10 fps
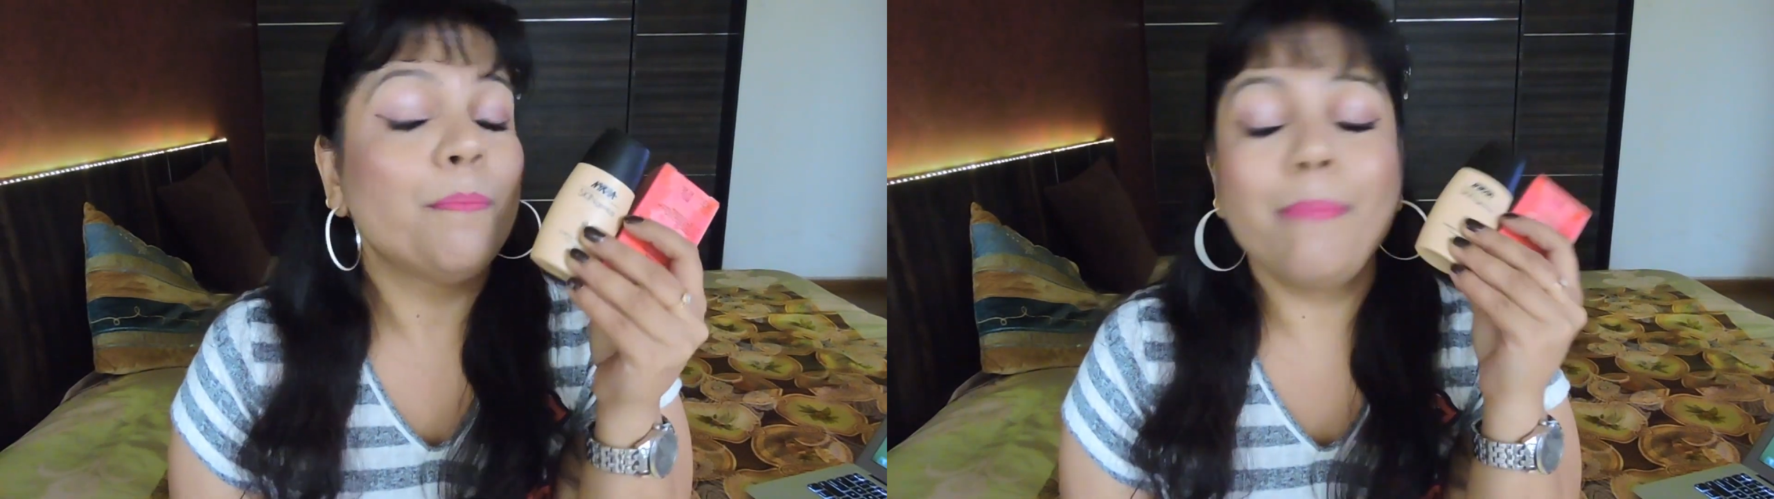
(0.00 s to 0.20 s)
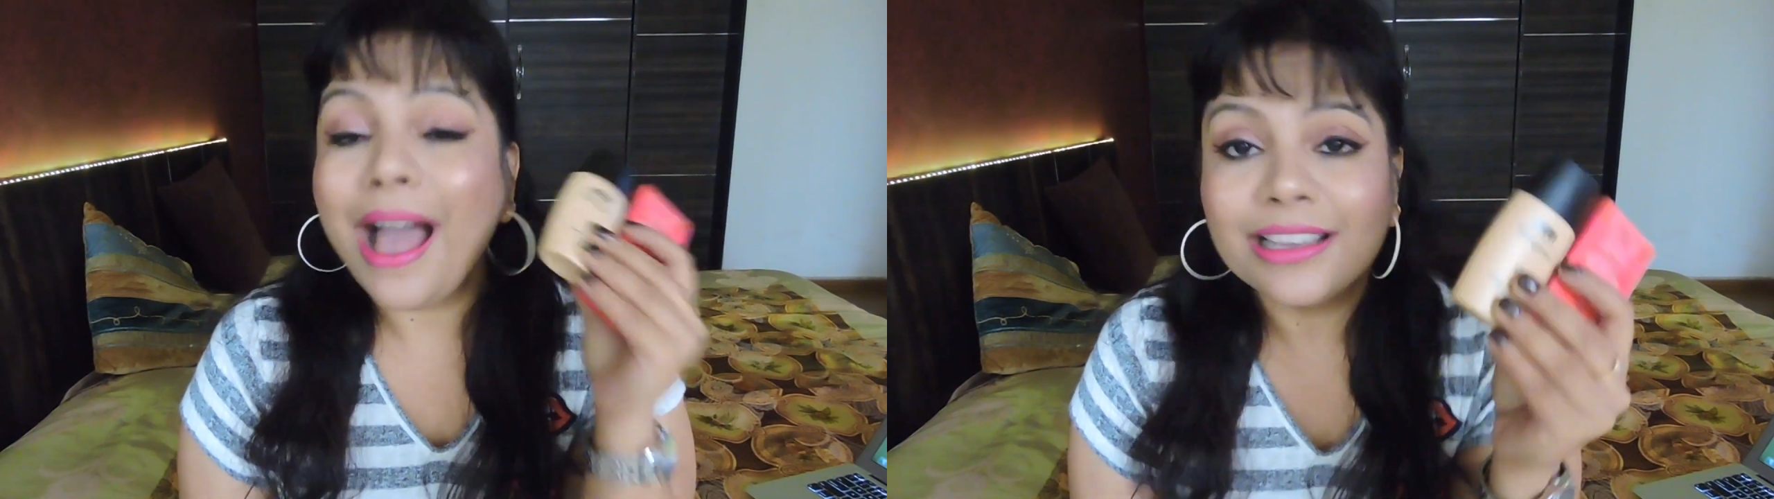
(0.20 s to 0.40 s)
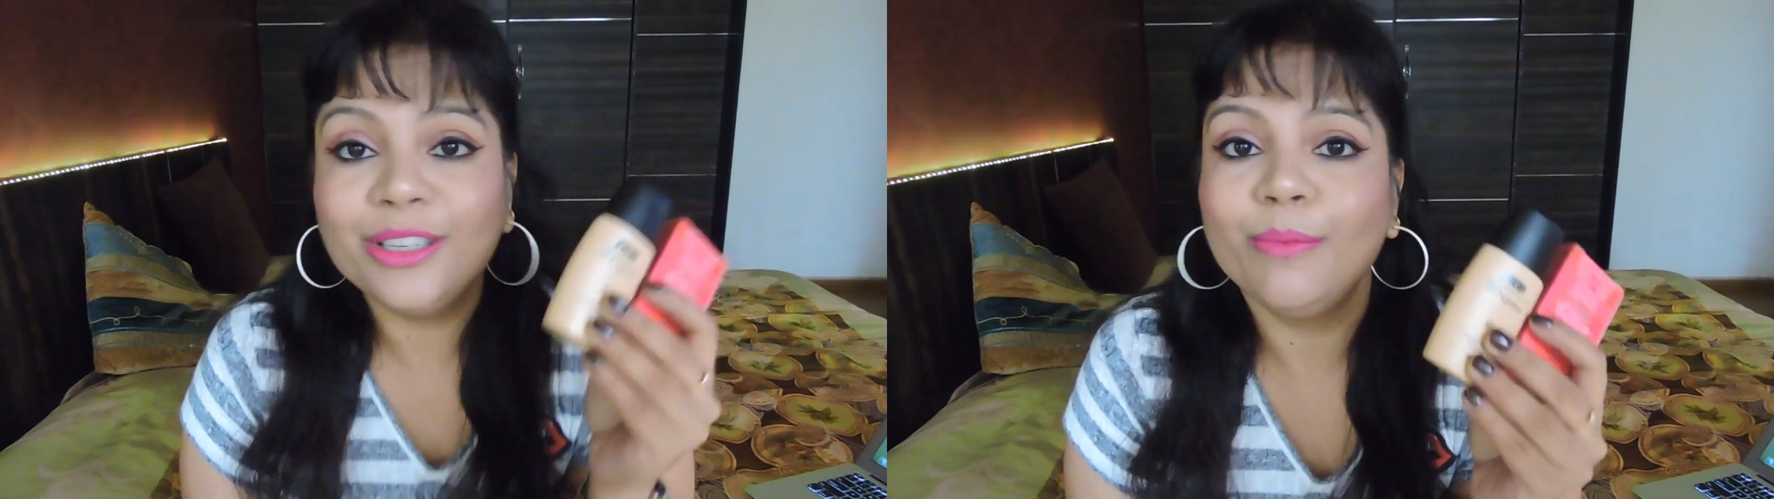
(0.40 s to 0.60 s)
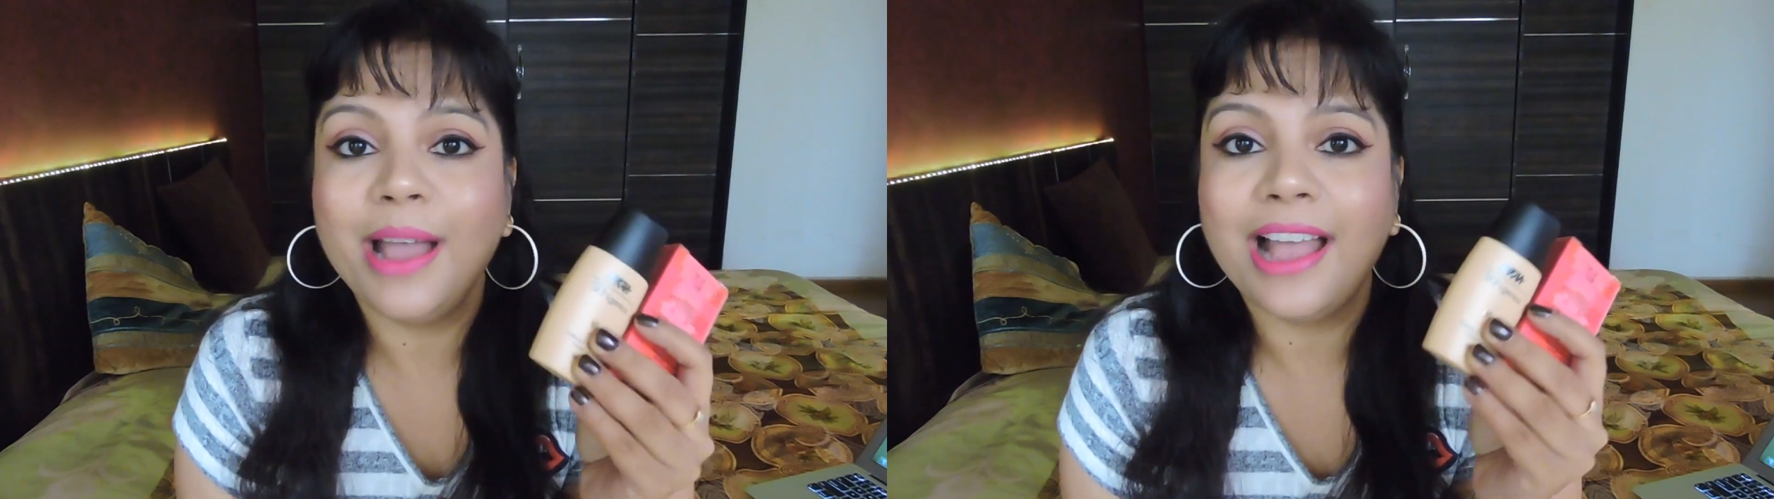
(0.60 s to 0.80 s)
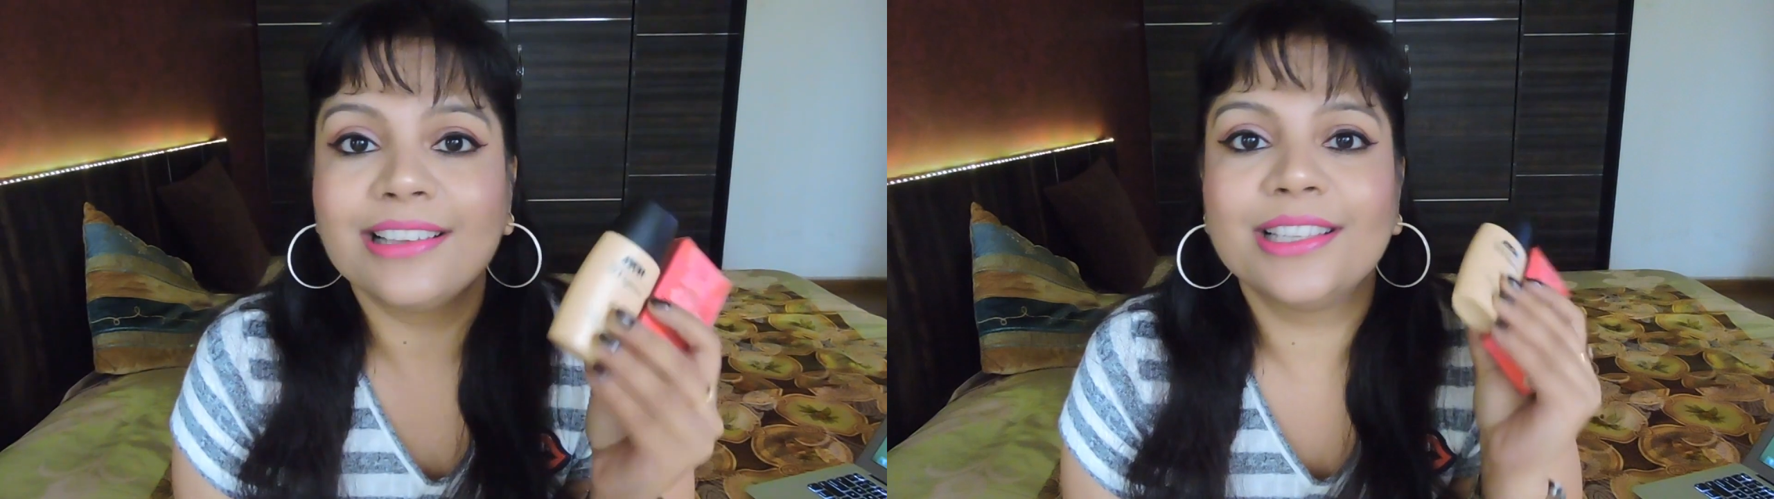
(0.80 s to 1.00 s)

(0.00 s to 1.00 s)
back to back.